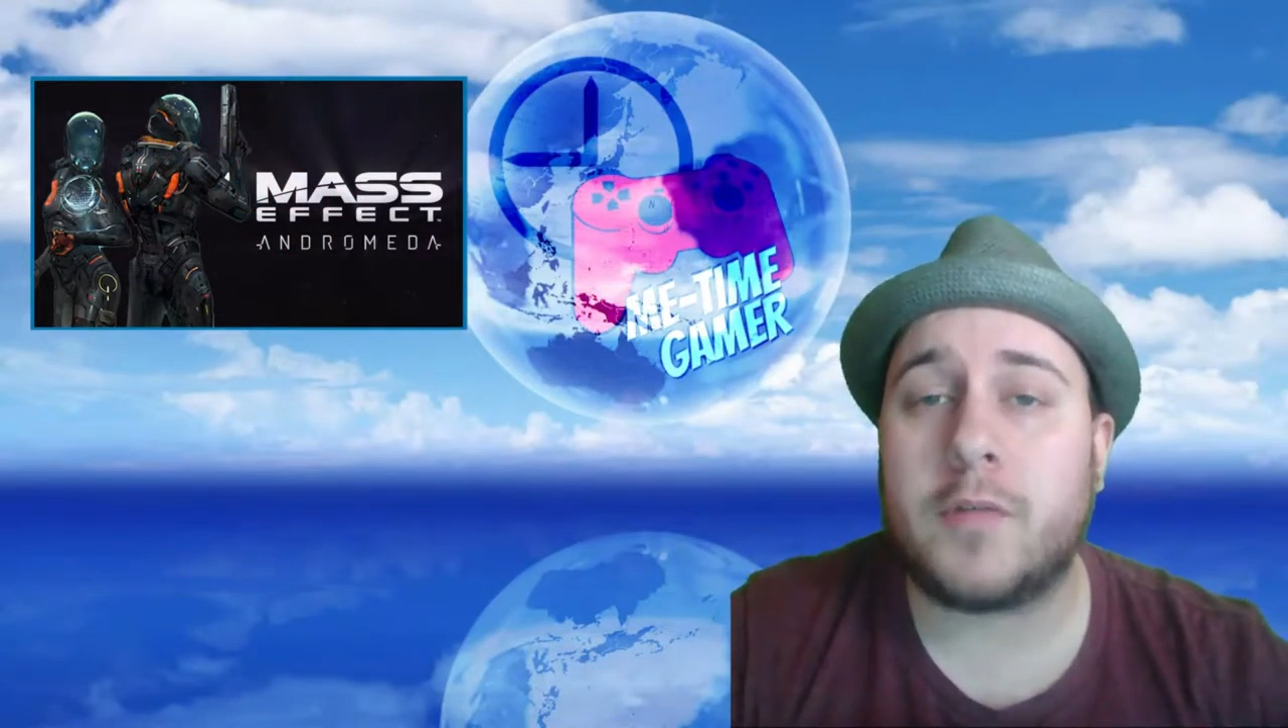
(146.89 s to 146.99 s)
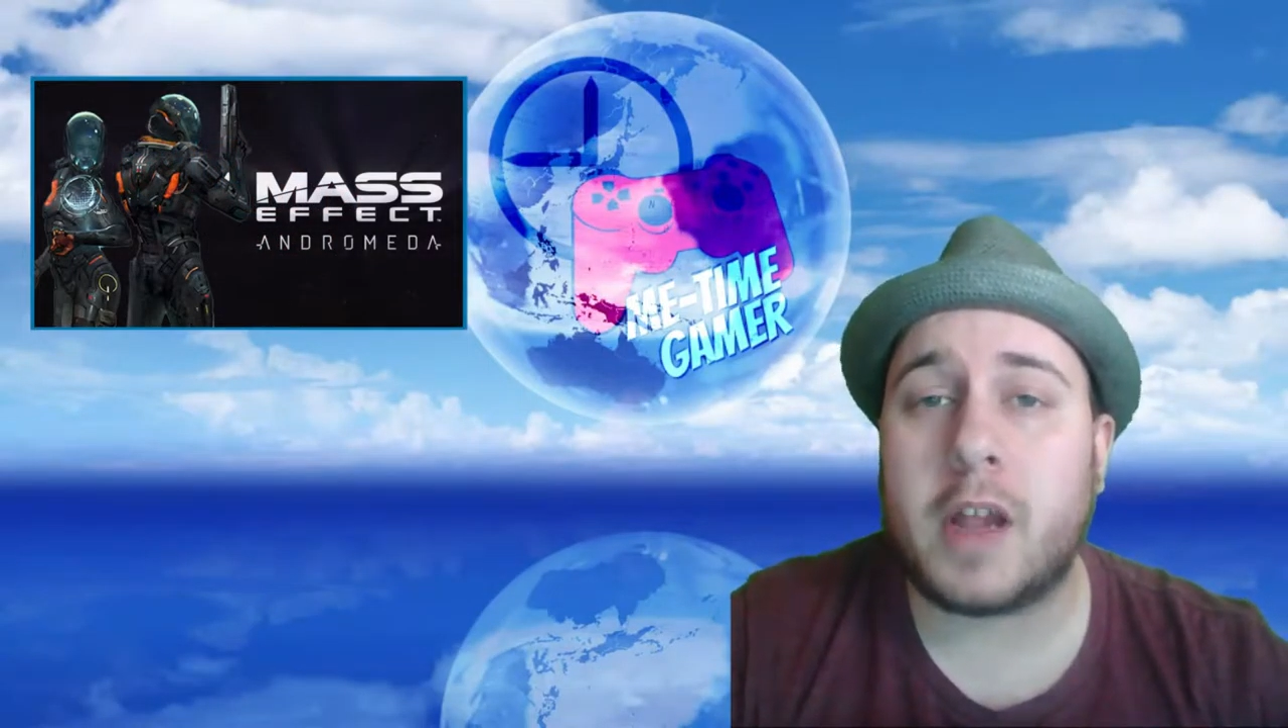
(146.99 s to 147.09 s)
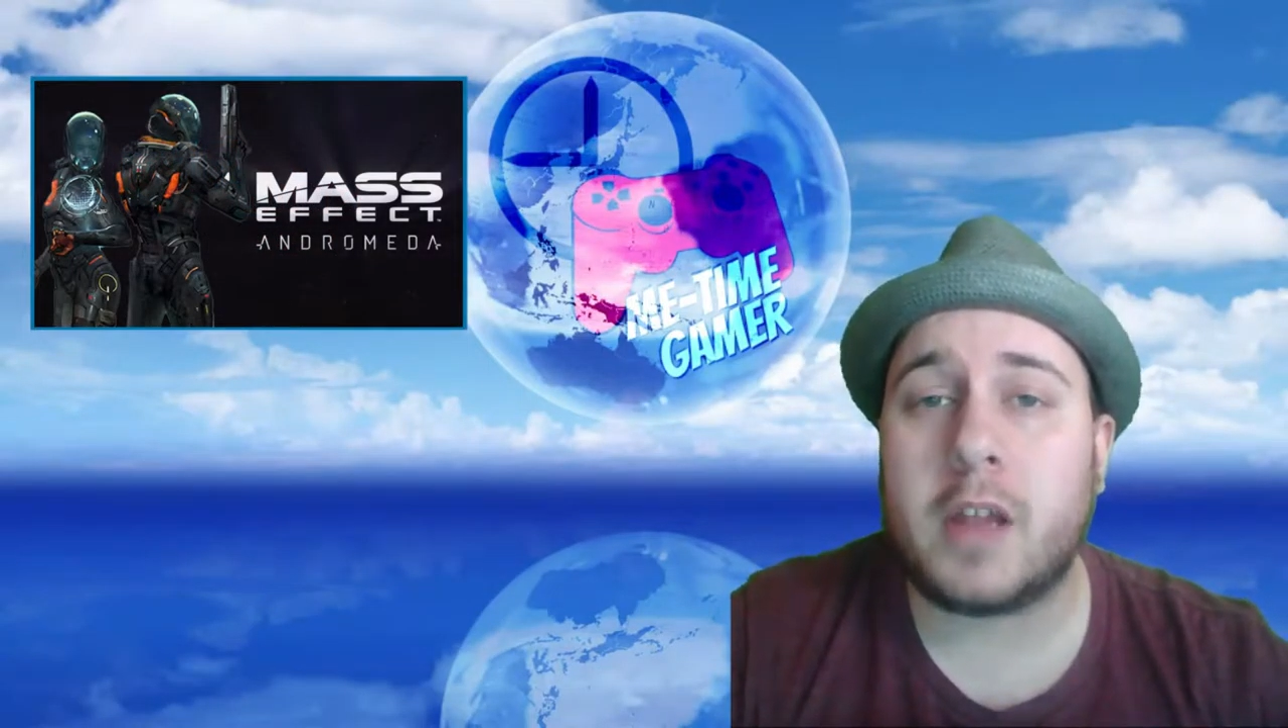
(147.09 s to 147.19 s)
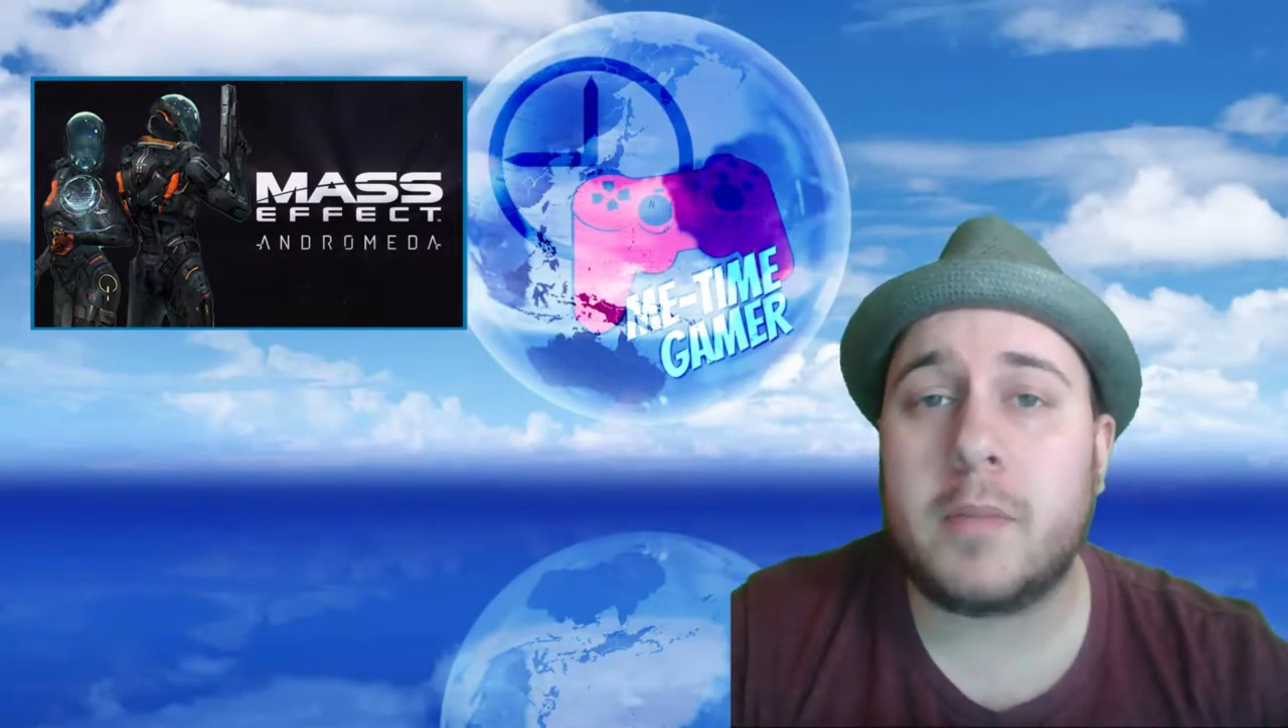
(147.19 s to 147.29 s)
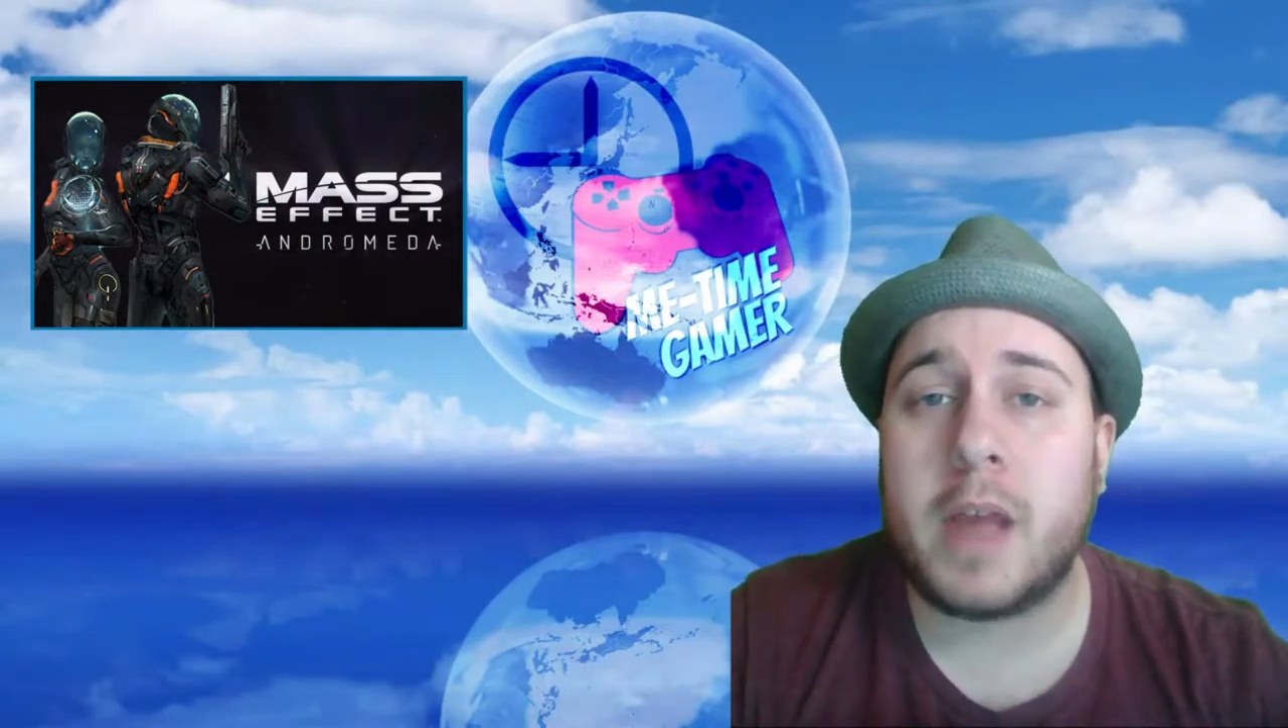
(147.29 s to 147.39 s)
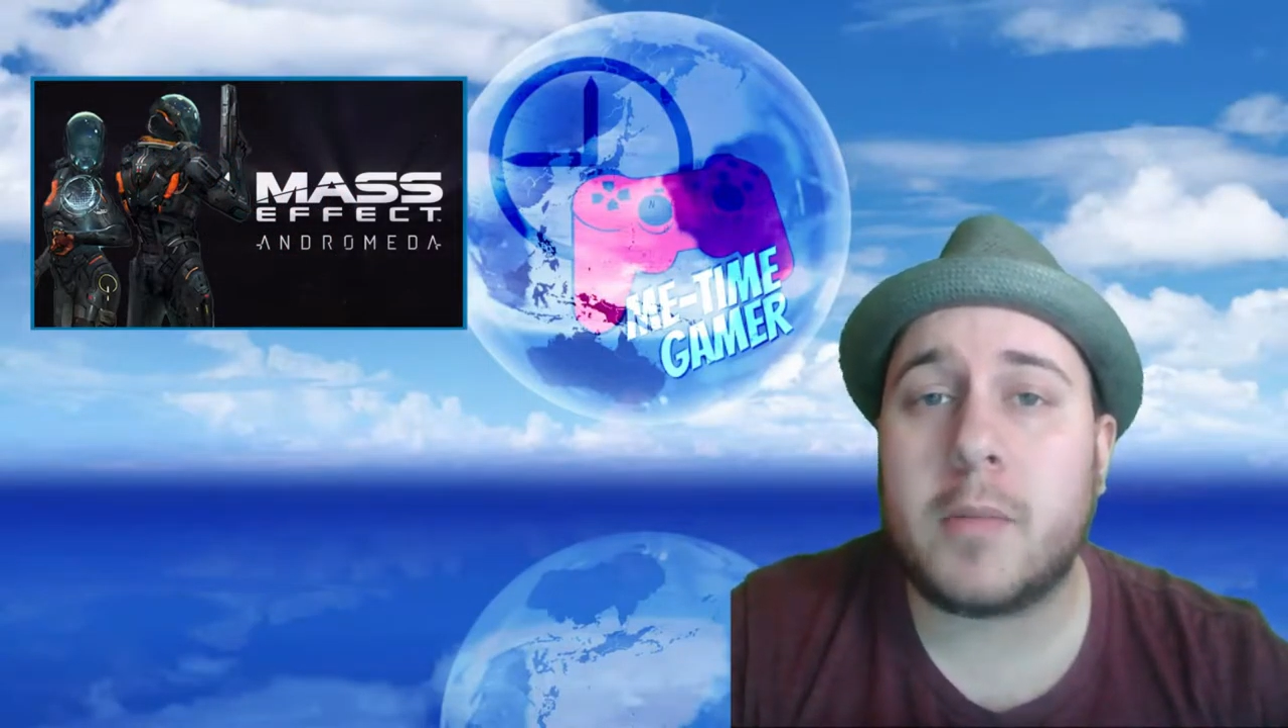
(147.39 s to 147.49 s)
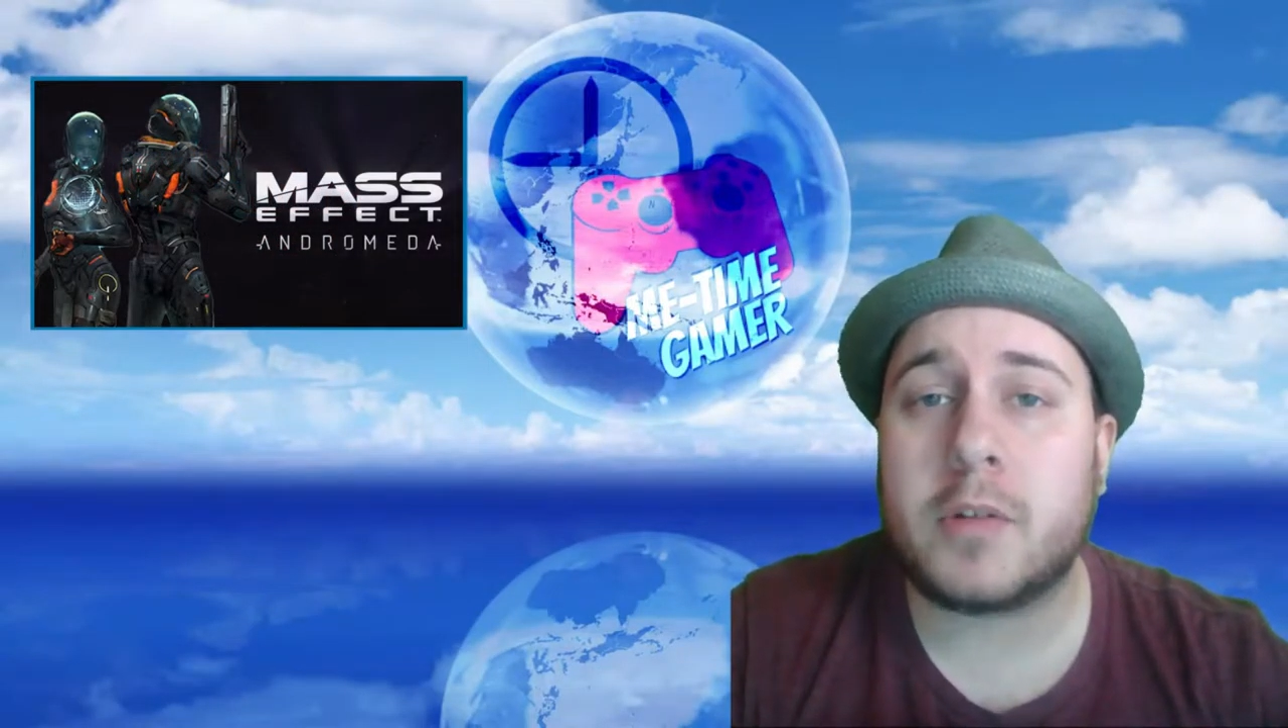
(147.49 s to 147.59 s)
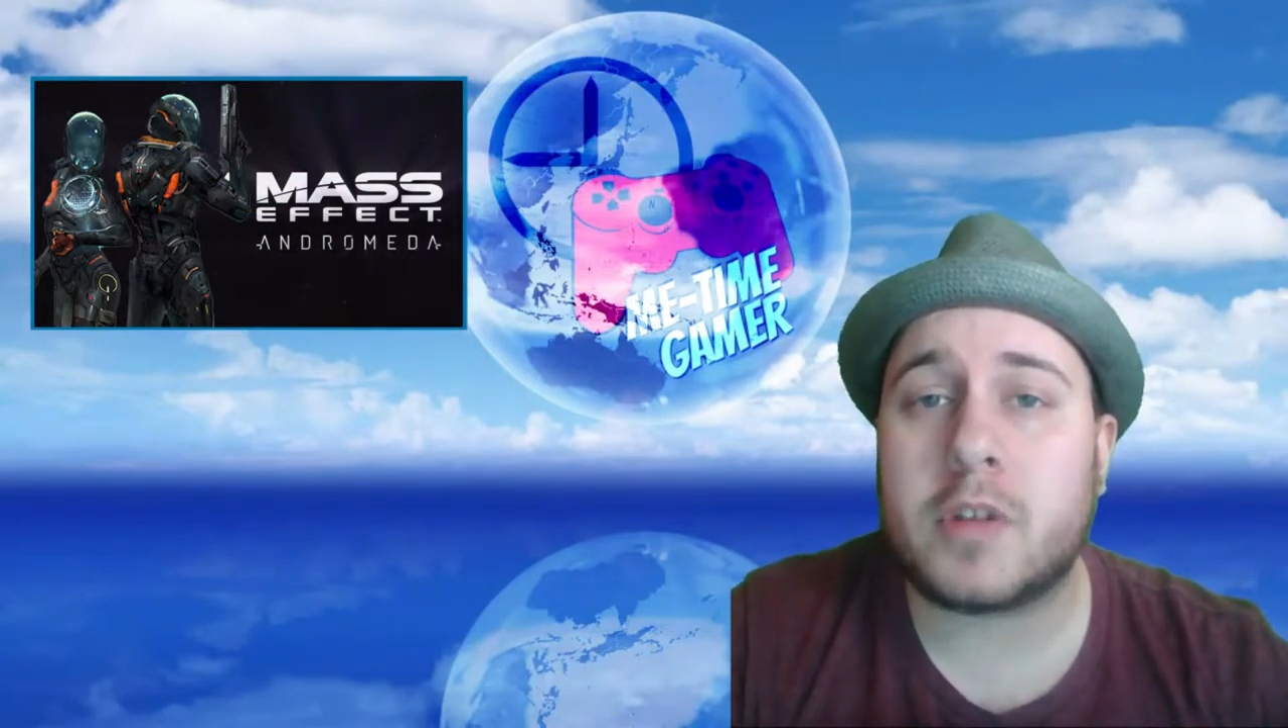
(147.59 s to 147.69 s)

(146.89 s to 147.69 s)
finally be able